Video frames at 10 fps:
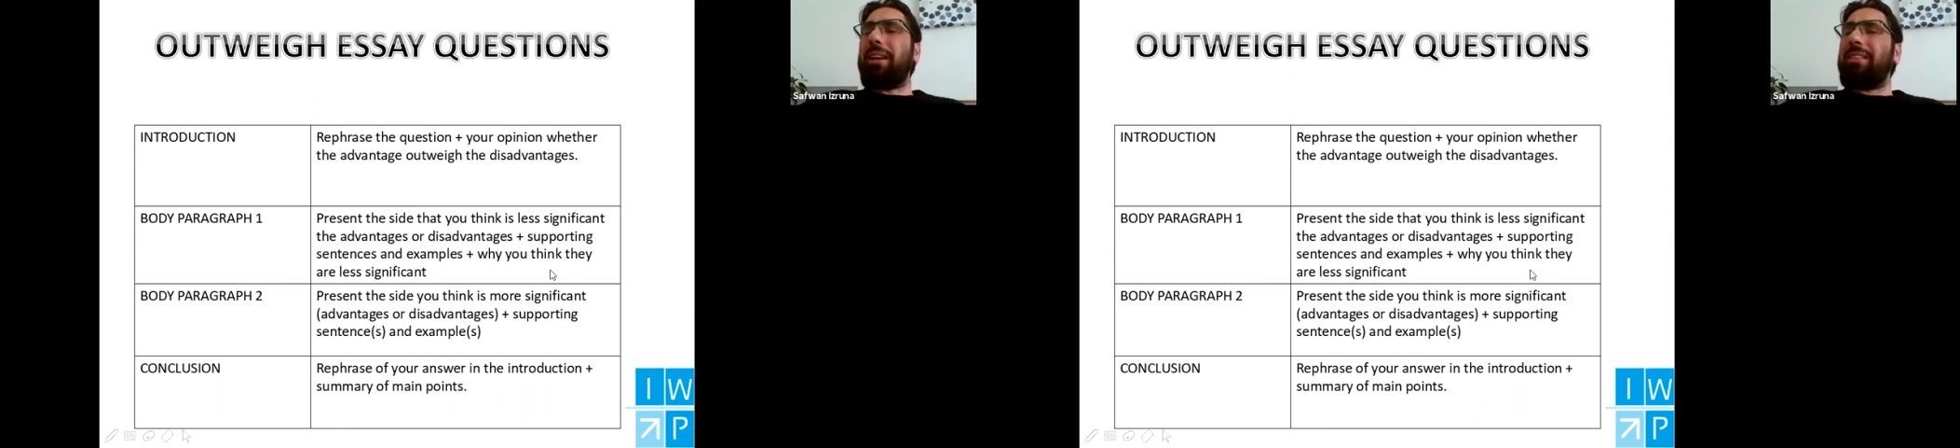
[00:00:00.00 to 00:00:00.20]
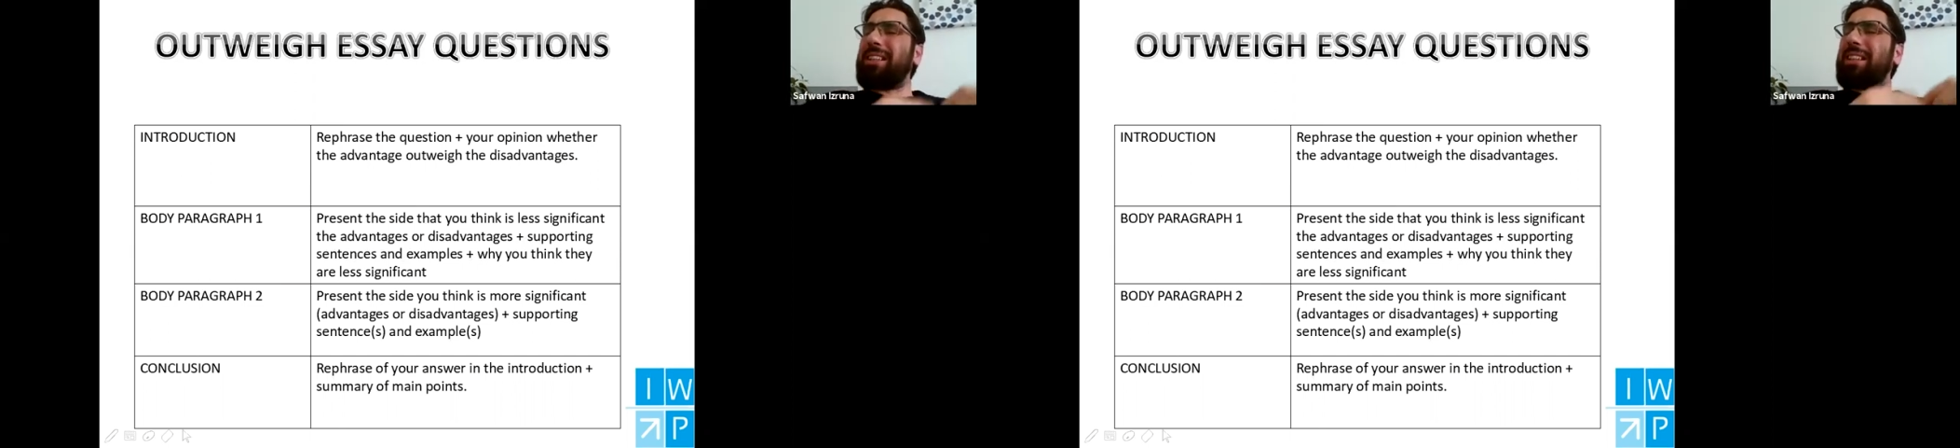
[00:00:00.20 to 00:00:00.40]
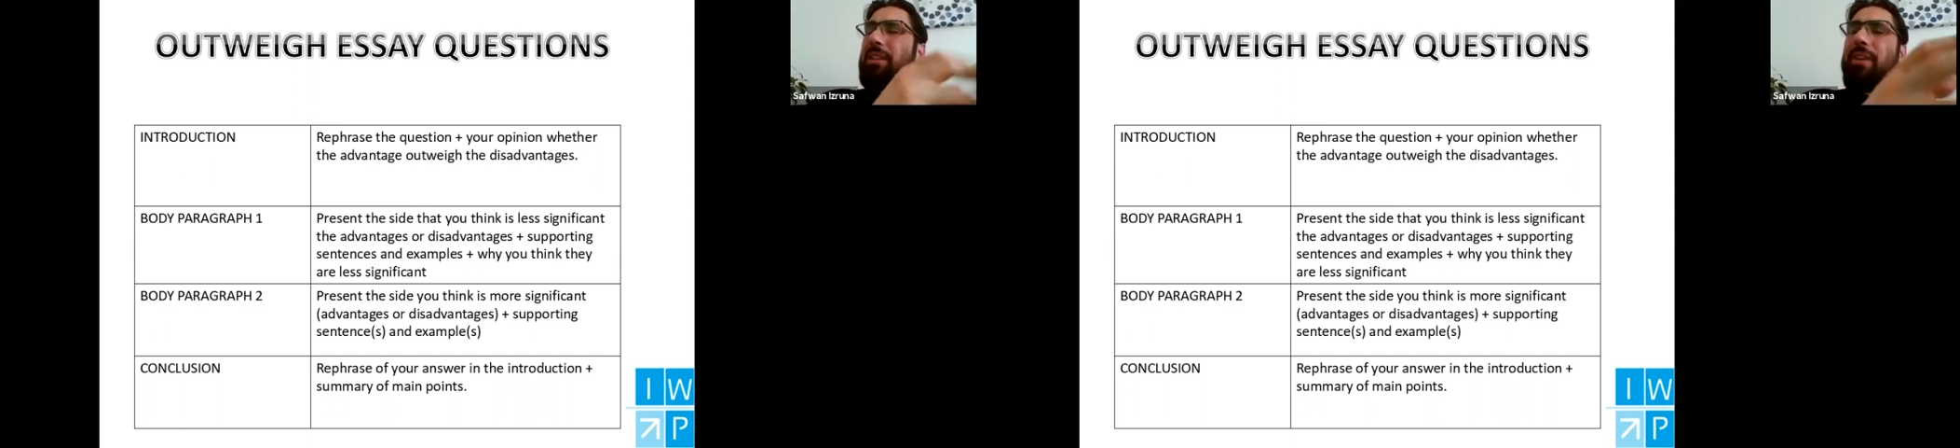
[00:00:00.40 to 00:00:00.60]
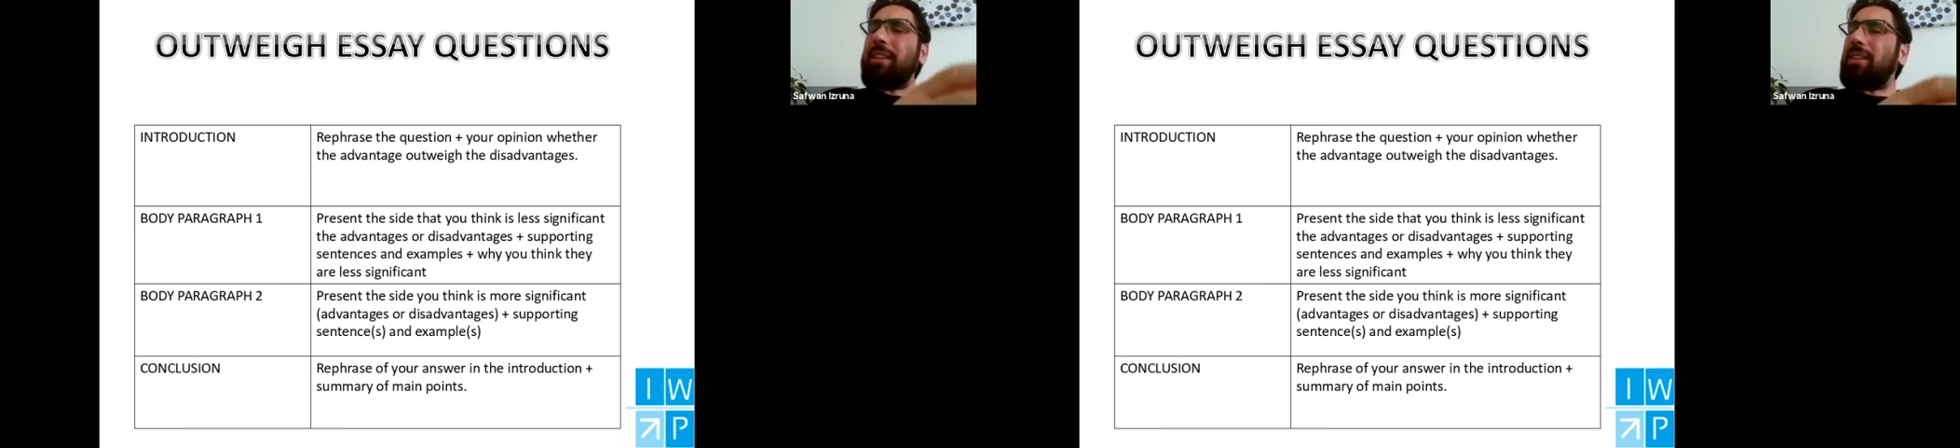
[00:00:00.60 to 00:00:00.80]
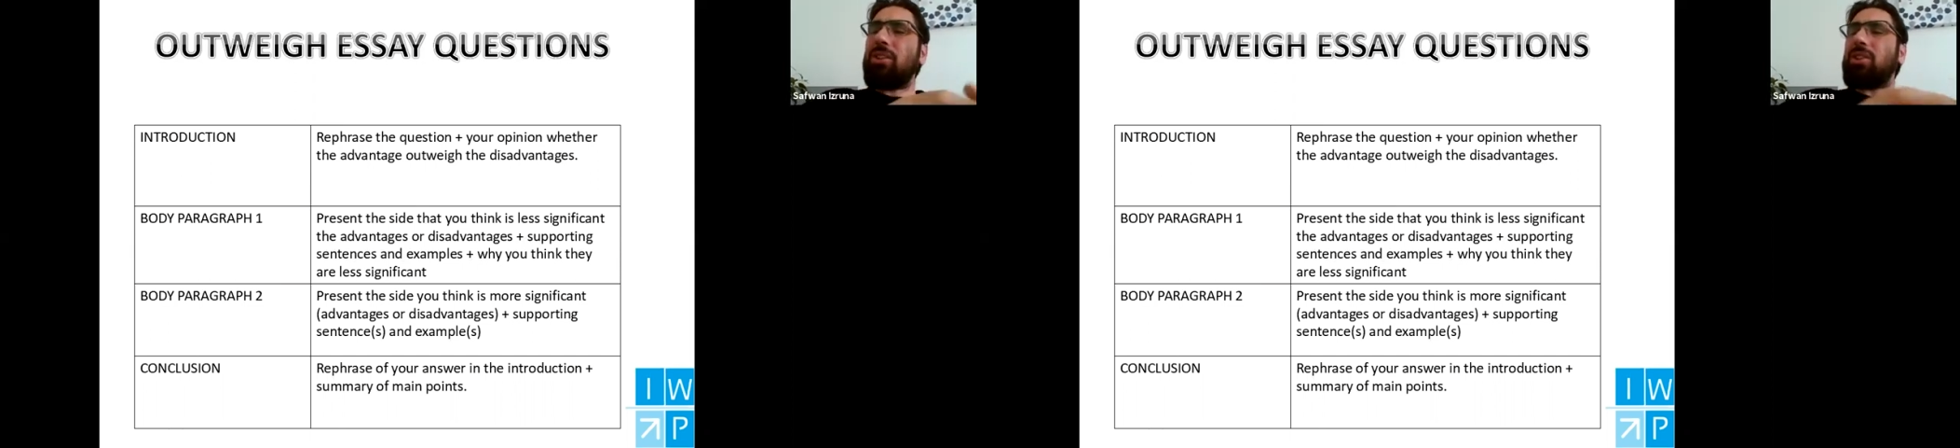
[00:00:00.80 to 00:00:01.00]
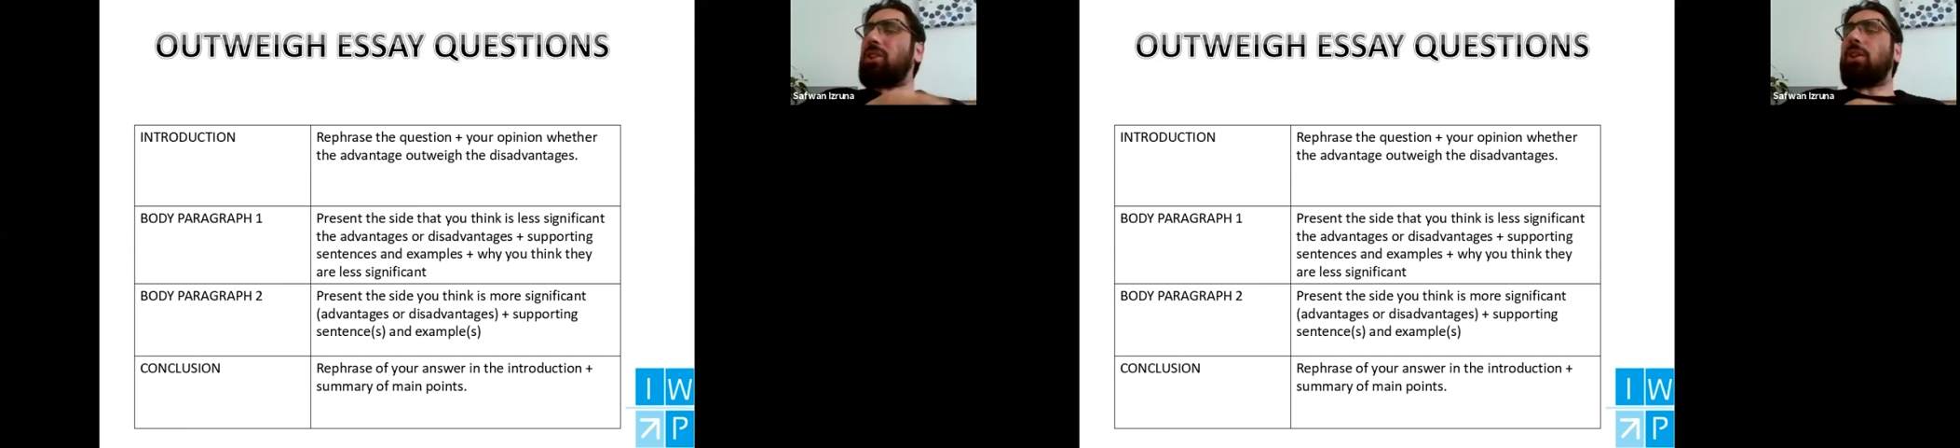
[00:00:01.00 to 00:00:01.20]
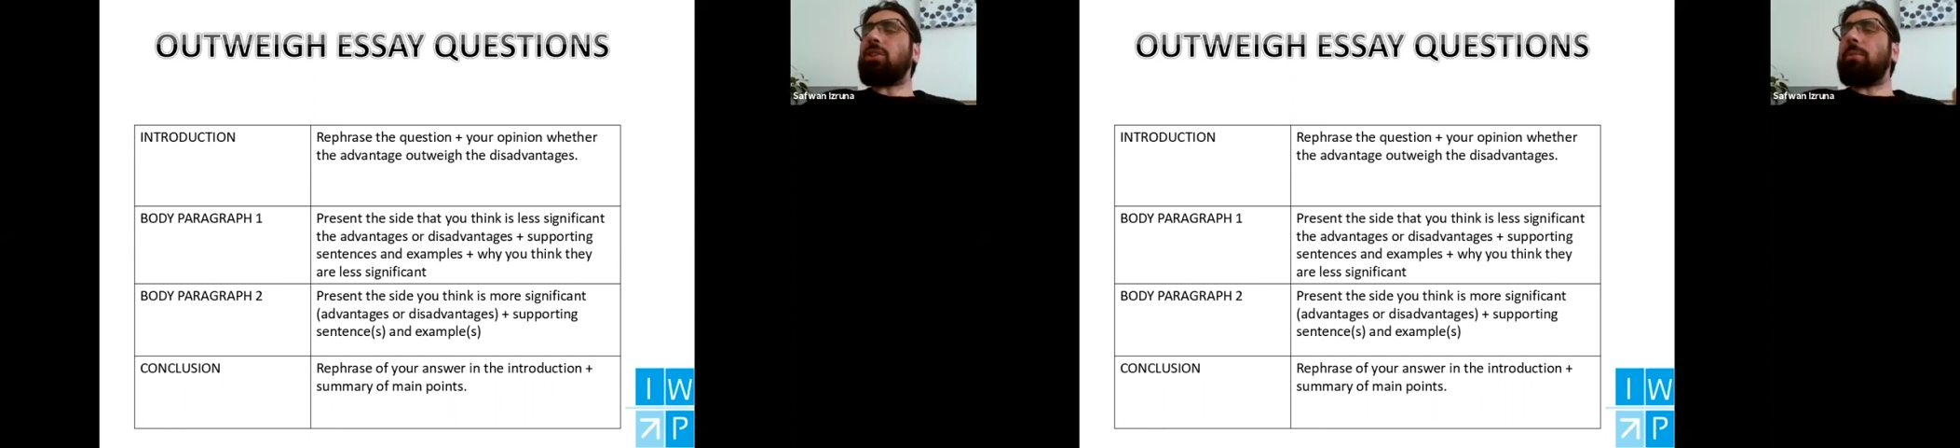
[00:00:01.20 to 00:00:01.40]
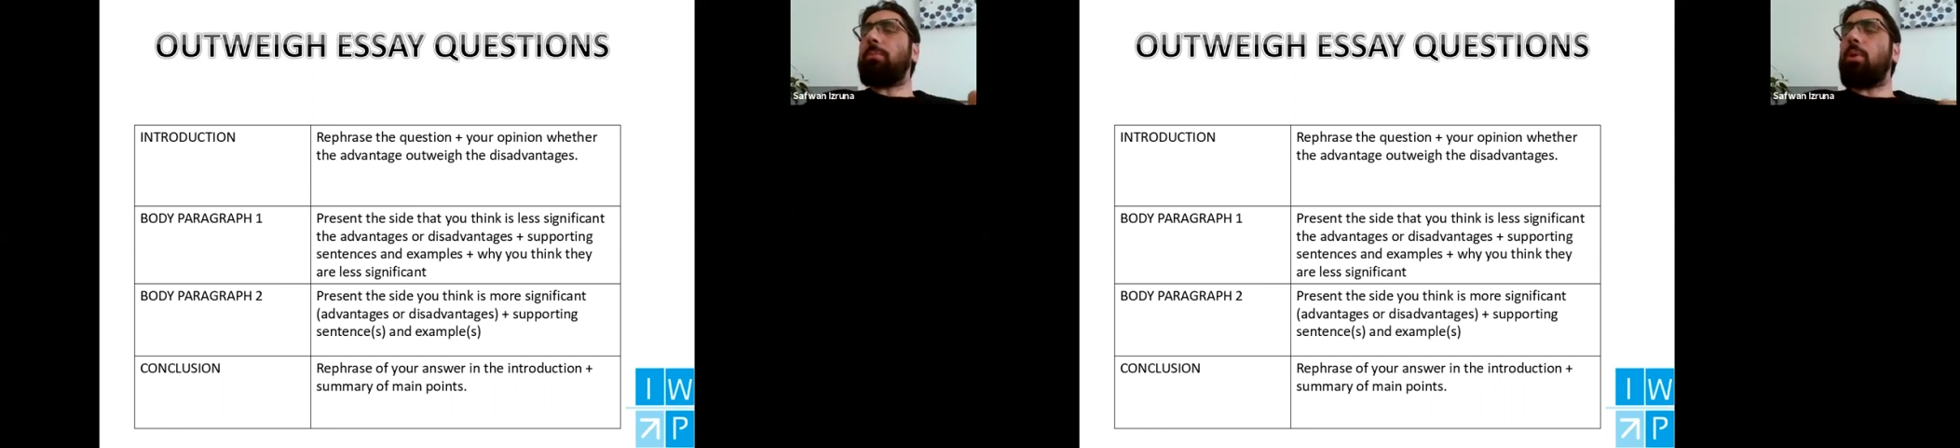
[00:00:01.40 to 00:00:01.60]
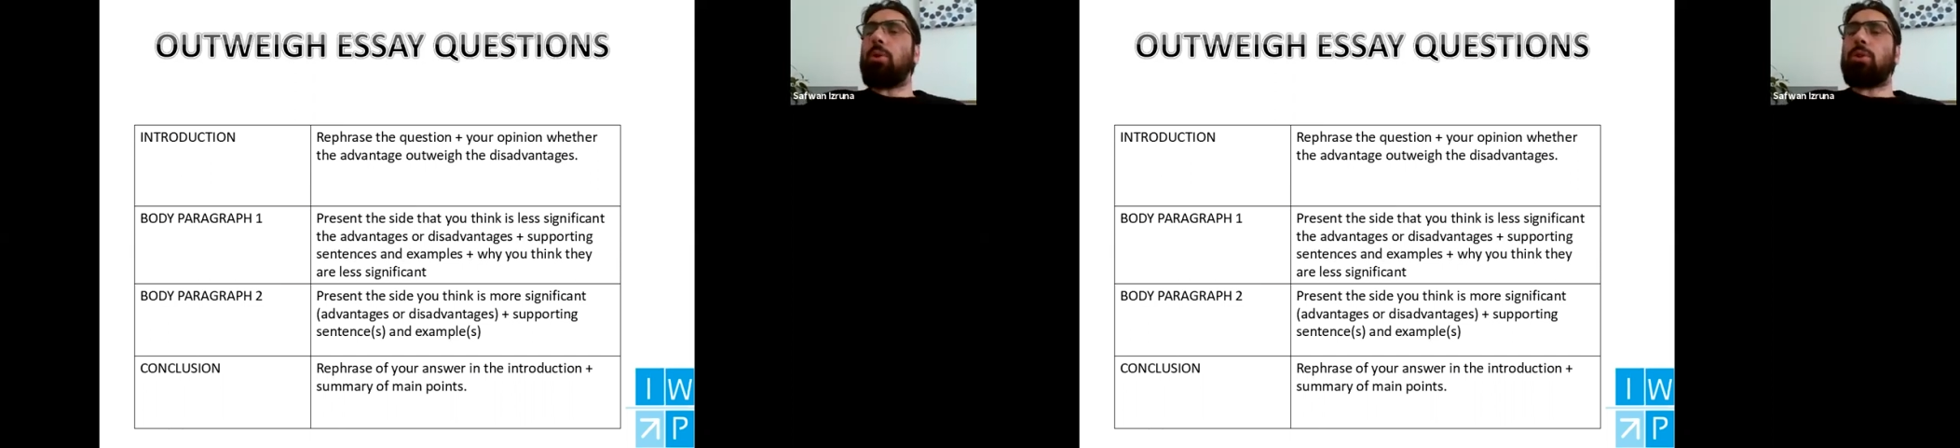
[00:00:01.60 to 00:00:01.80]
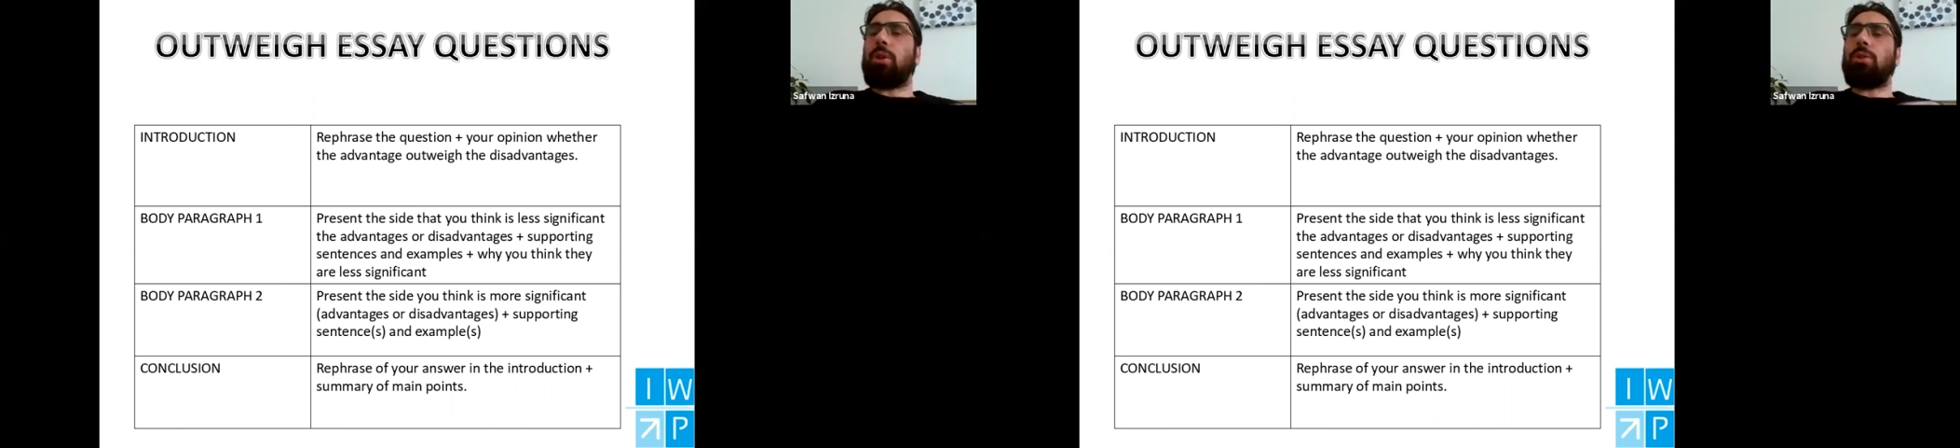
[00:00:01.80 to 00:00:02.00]
these advantages are not
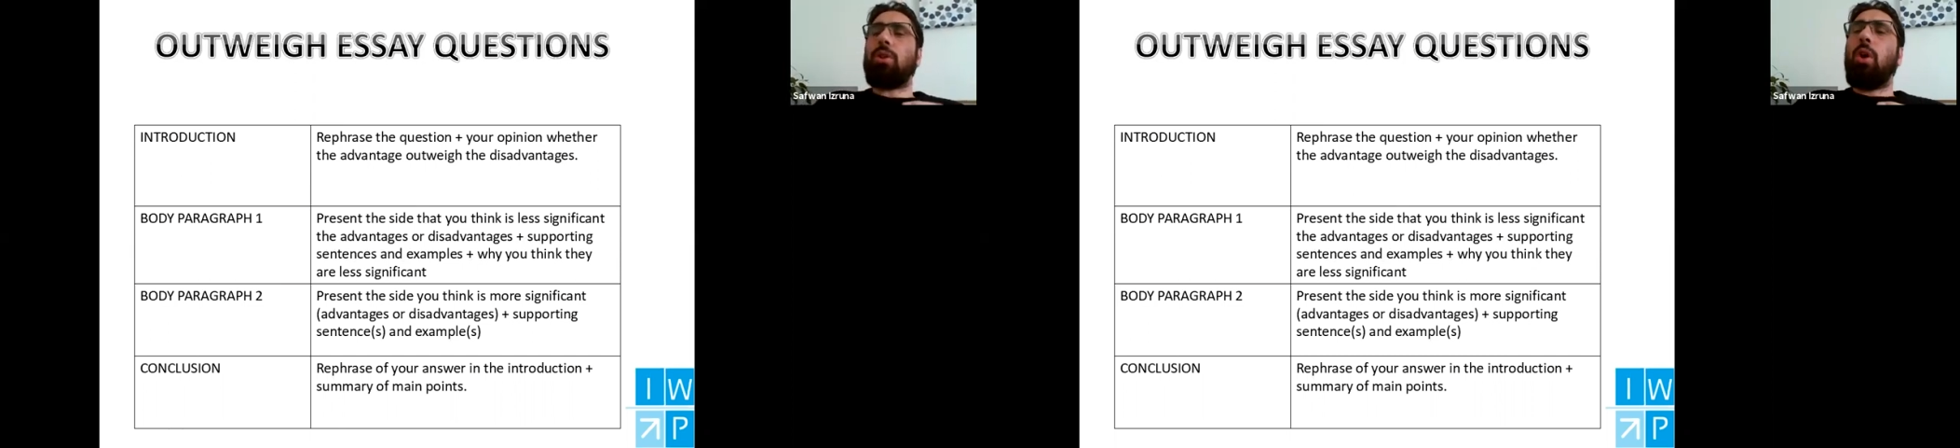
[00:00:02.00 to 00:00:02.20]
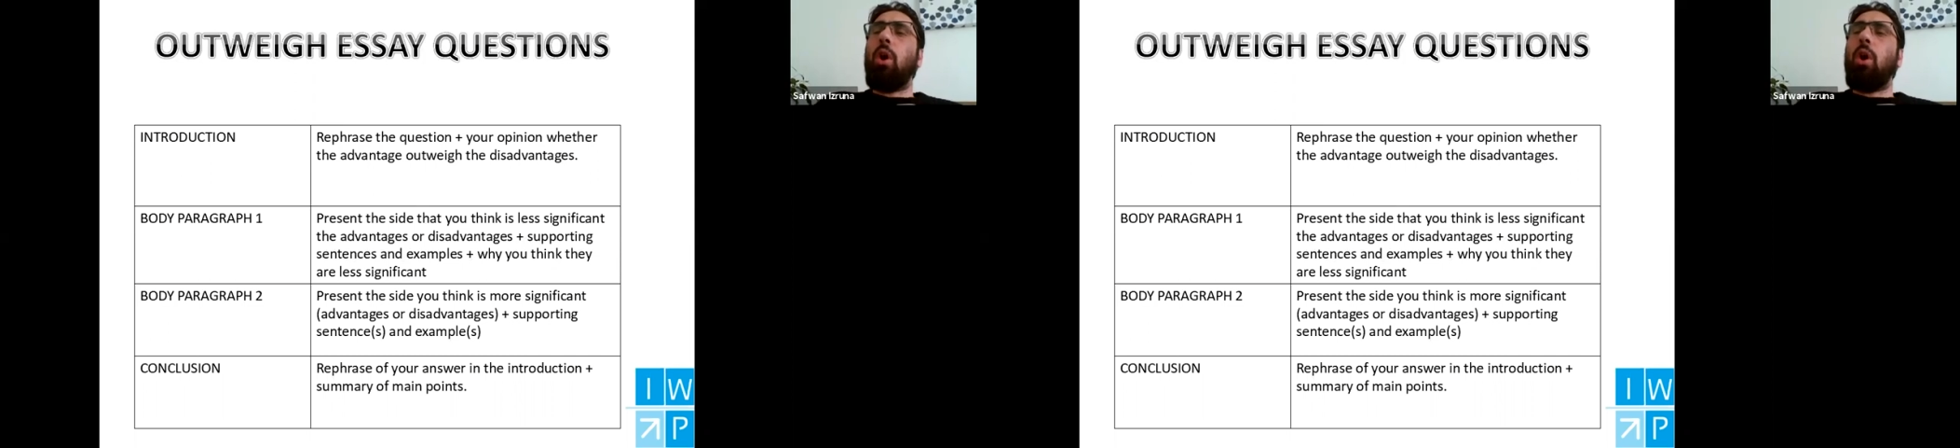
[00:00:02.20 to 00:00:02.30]
important,